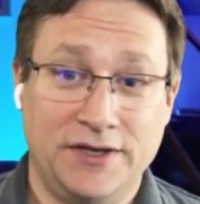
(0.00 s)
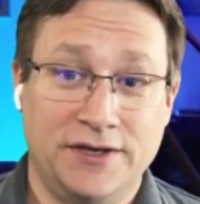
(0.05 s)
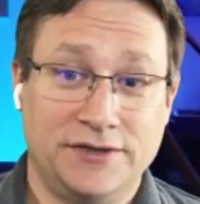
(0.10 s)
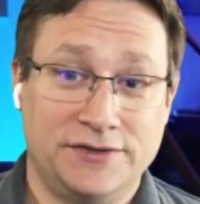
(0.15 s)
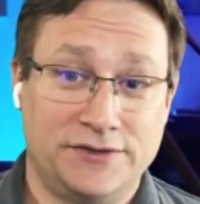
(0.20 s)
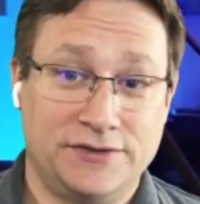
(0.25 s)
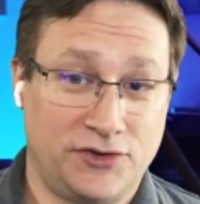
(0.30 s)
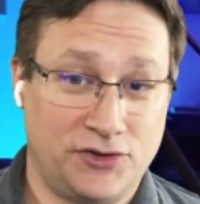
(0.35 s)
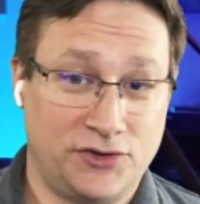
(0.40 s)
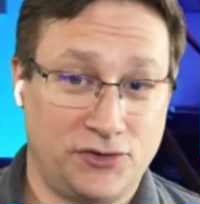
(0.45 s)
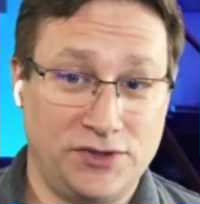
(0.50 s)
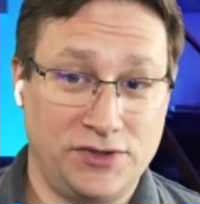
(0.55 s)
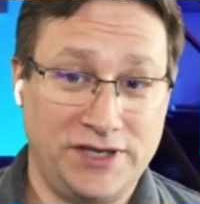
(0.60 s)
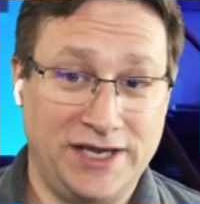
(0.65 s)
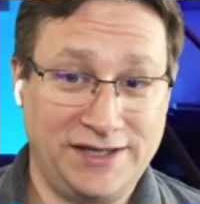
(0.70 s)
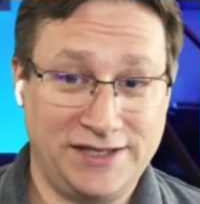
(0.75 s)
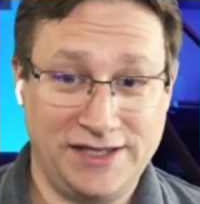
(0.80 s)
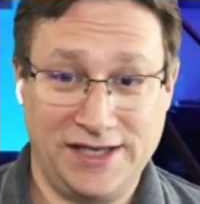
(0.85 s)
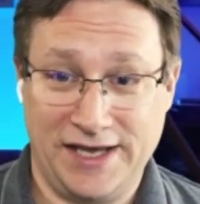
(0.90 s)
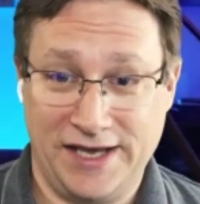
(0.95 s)
to
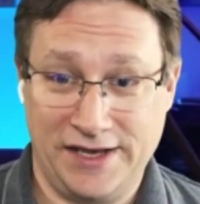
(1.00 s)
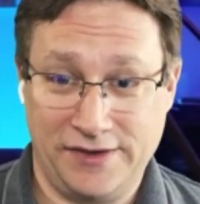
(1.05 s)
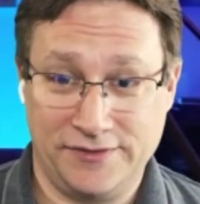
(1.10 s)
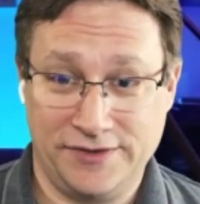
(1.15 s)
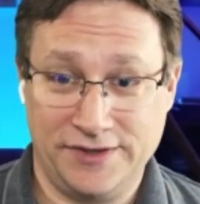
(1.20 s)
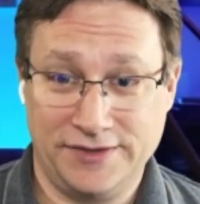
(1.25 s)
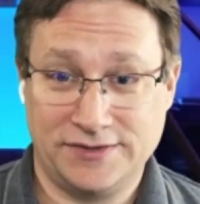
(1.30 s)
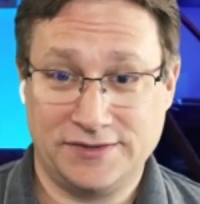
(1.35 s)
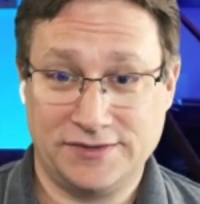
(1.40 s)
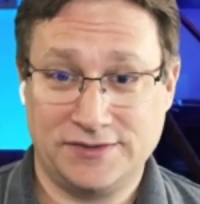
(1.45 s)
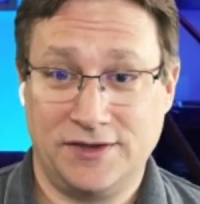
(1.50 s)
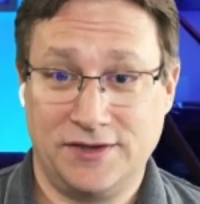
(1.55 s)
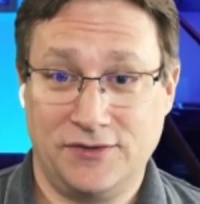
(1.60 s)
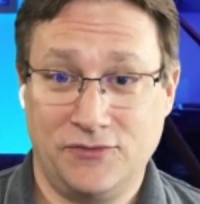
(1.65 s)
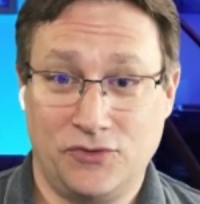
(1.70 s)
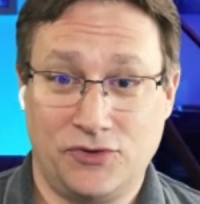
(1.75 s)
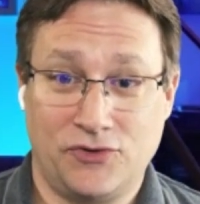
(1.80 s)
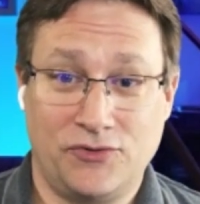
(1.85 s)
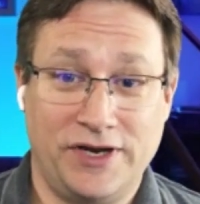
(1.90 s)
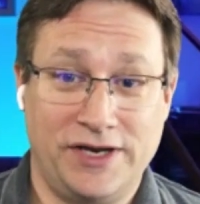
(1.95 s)
create the anklets,
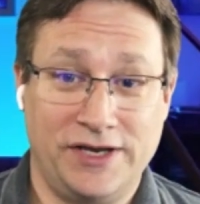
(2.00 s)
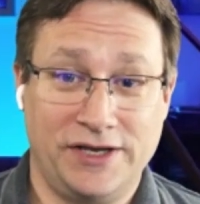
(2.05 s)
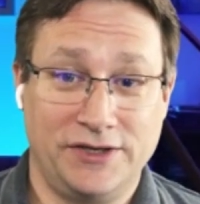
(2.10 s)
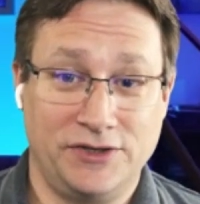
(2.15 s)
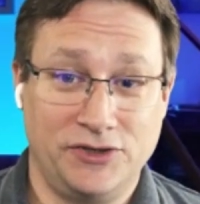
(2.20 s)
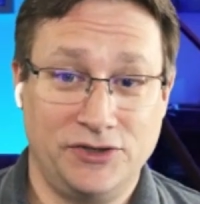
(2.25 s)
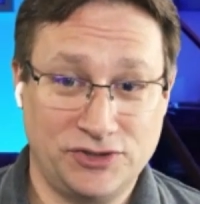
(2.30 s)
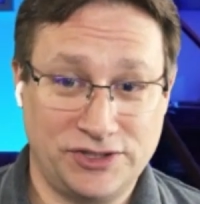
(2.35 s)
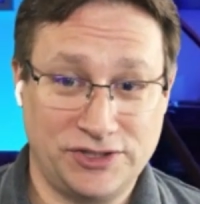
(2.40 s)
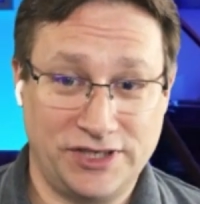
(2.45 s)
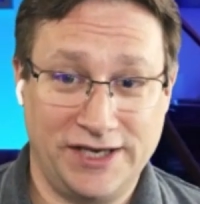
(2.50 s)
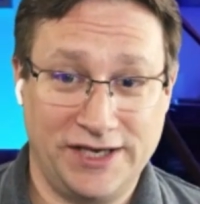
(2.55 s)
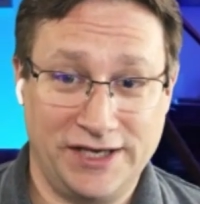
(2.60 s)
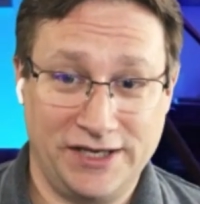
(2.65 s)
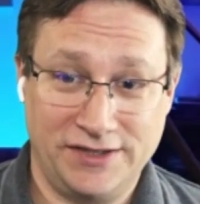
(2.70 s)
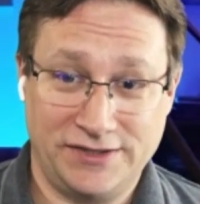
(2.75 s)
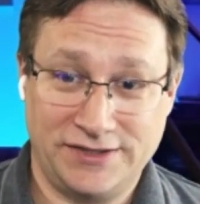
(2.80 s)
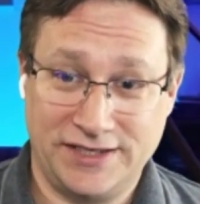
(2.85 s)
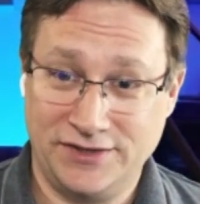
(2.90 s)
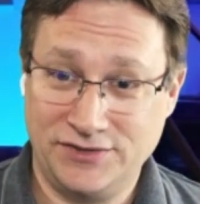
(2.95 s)
creating it using
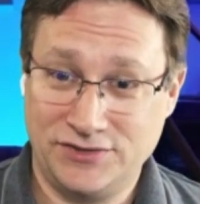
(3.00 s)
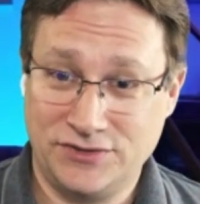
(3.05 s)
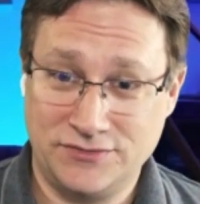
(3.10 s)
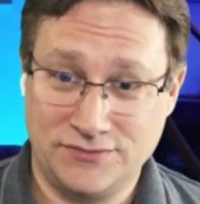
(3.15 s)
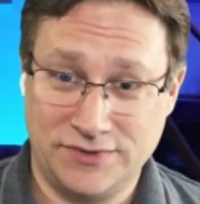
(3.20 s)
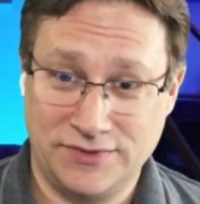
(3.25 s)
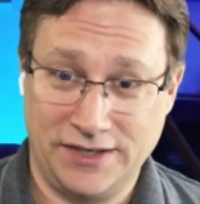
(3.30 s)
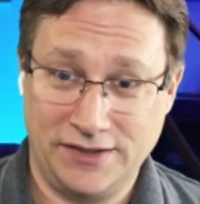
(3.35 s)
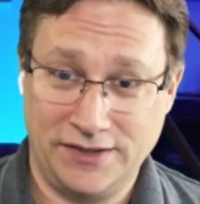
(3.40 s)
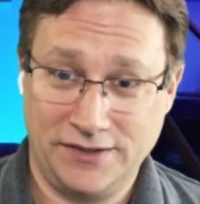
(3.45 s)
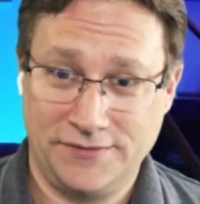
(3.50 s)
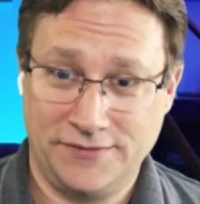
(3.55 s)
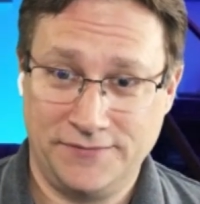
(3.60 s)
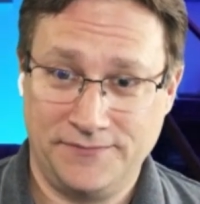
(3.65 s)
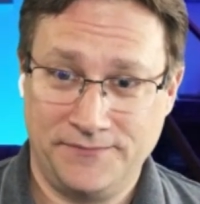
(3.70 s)
a tensor ring.